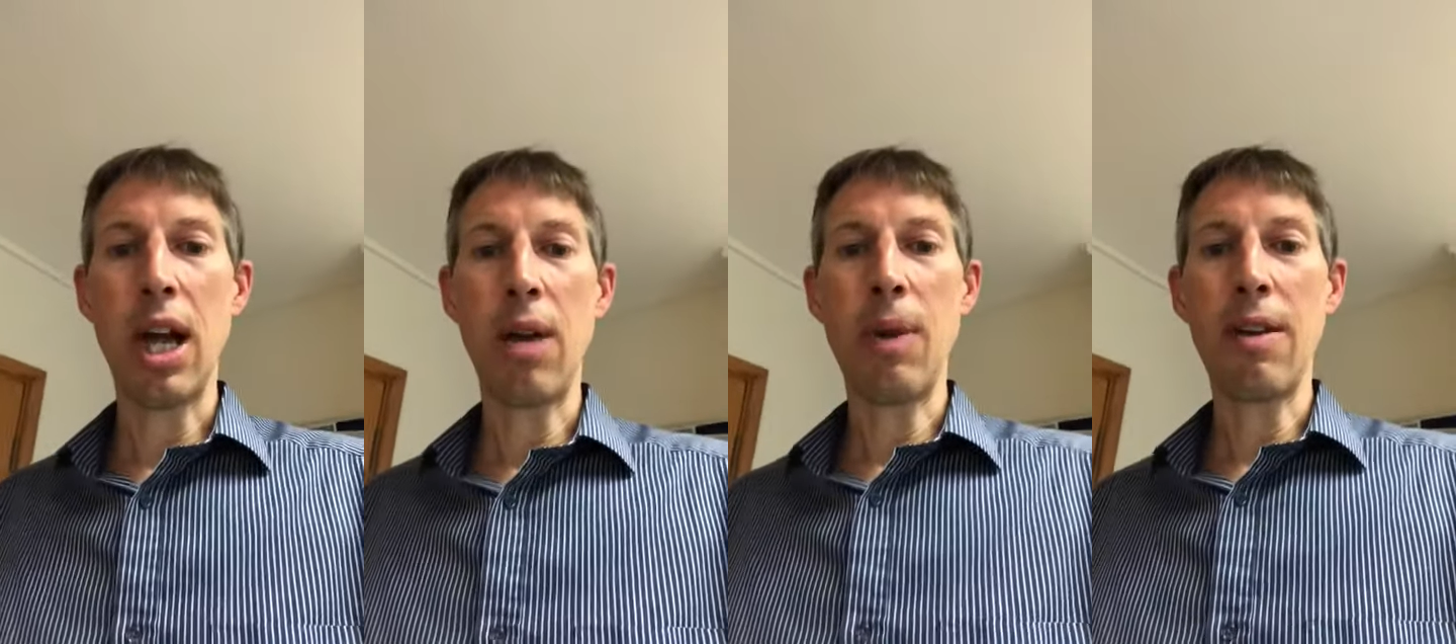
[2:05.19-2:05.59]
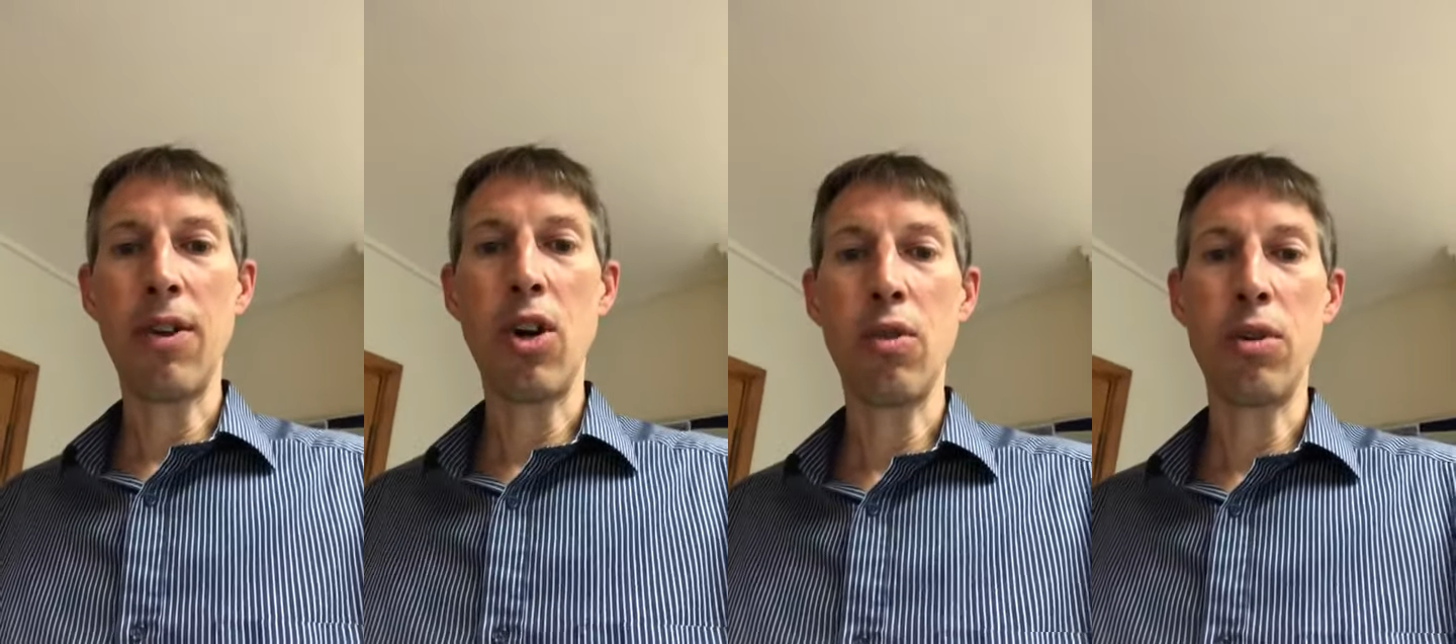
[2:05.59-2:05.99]
we have a
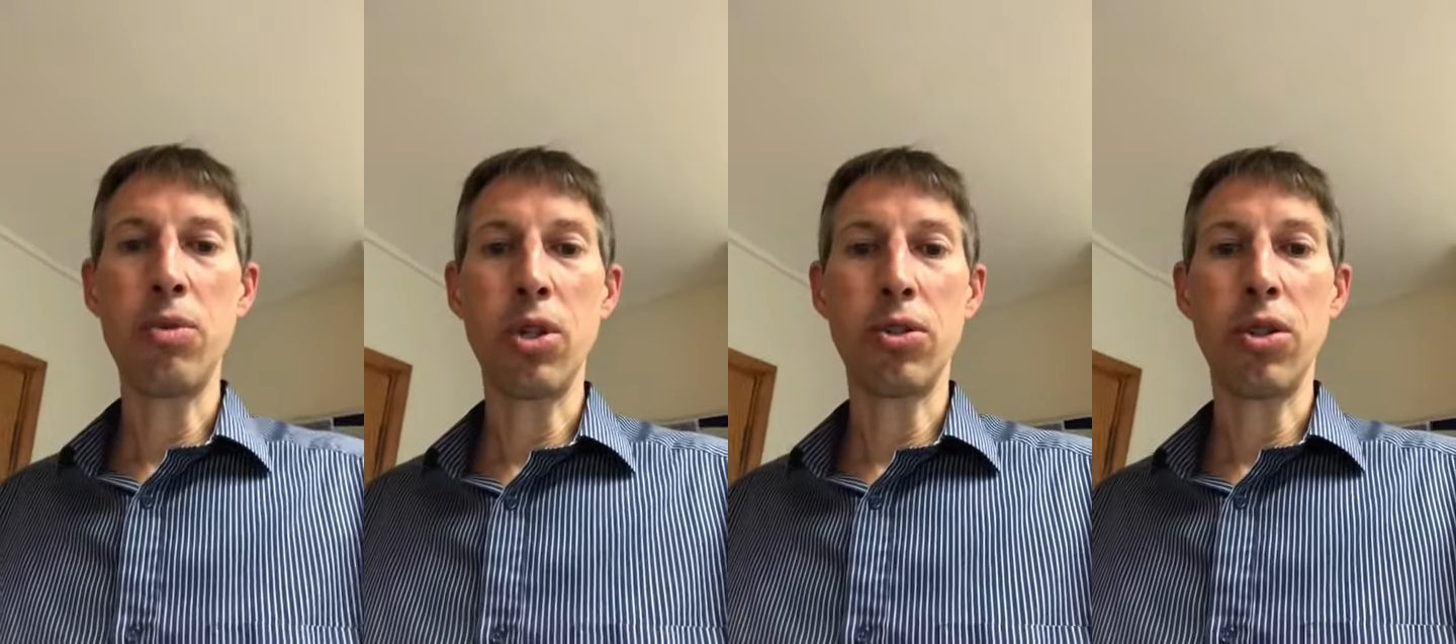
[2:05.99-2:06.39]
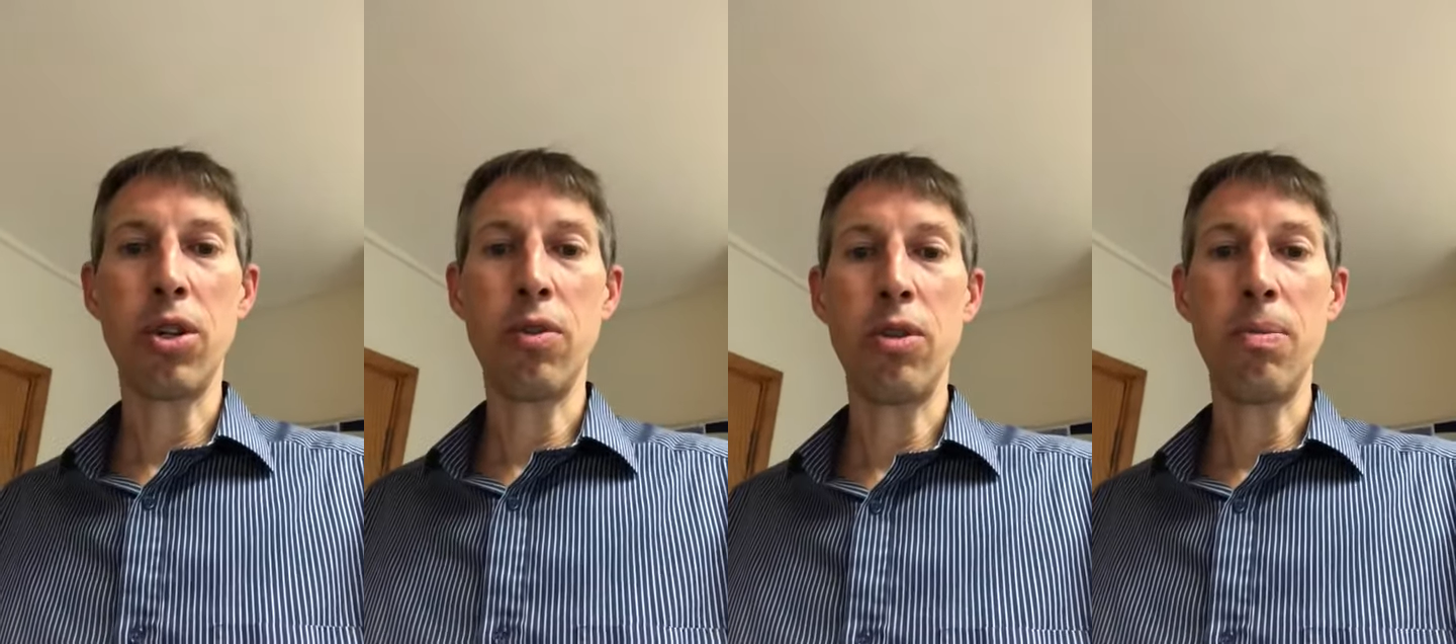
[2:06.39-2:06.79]
hot room doctor and a
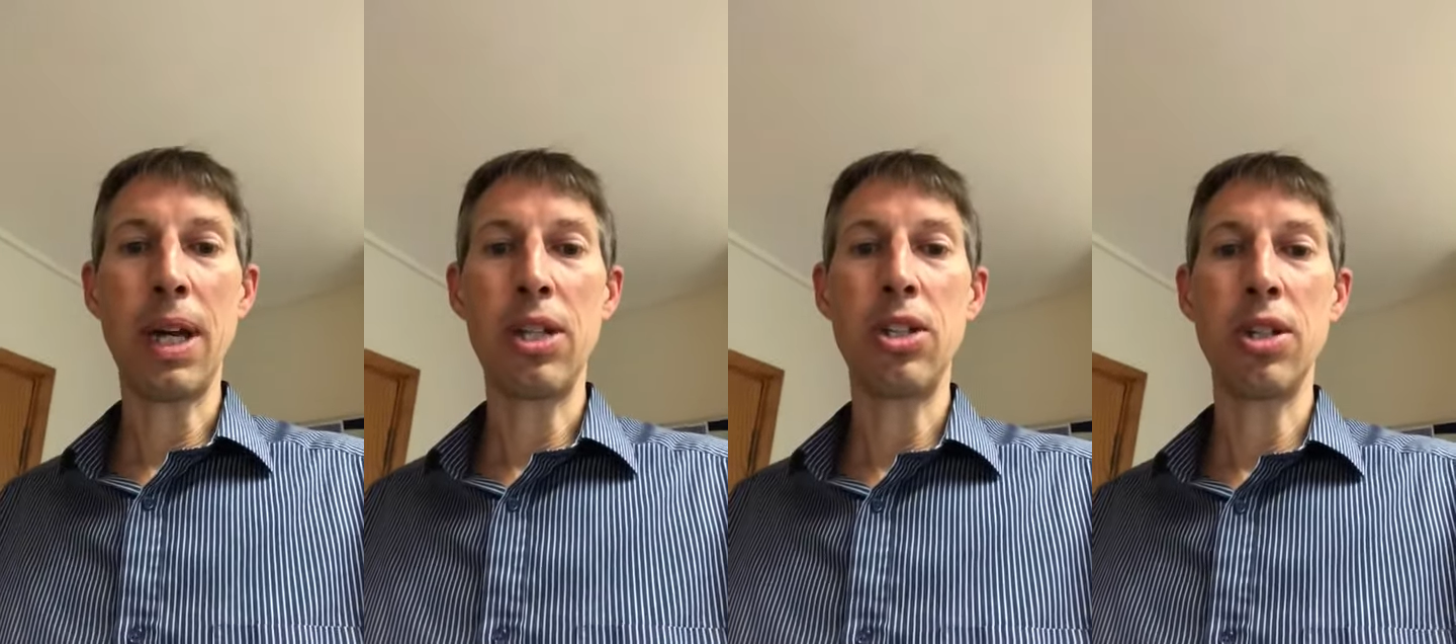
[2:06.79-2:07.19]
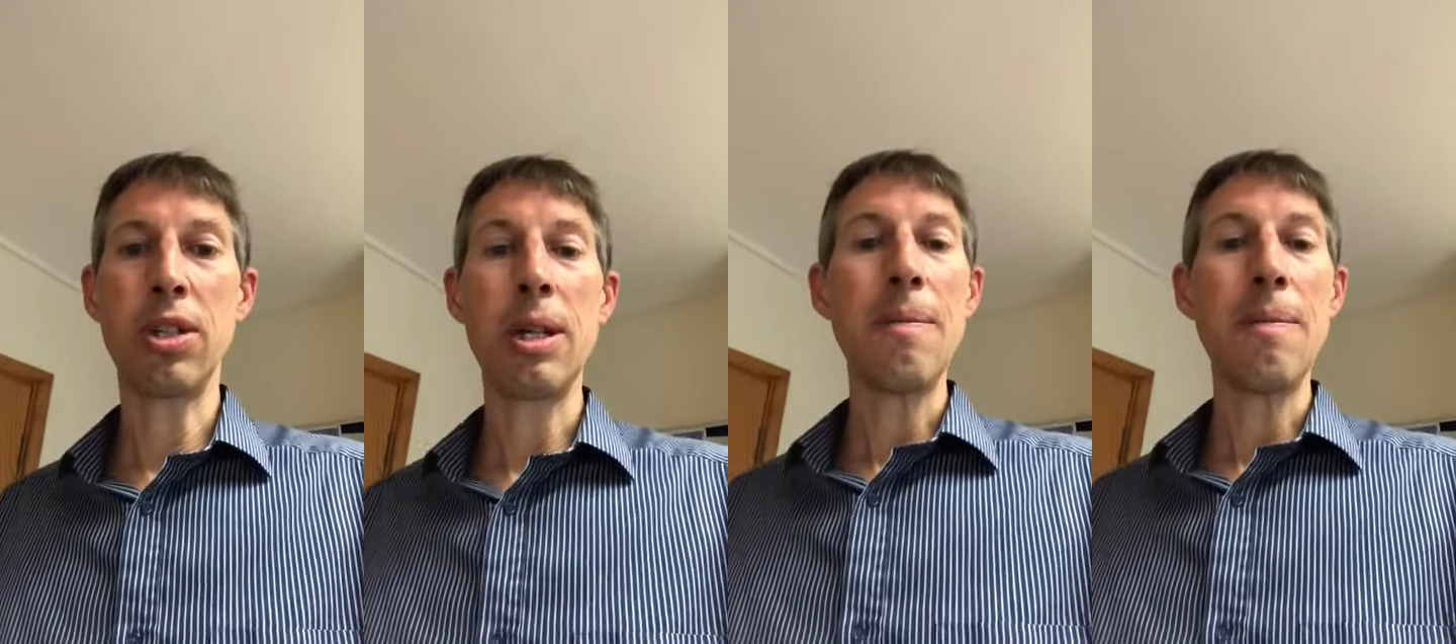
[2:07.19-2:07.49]
hot room patient.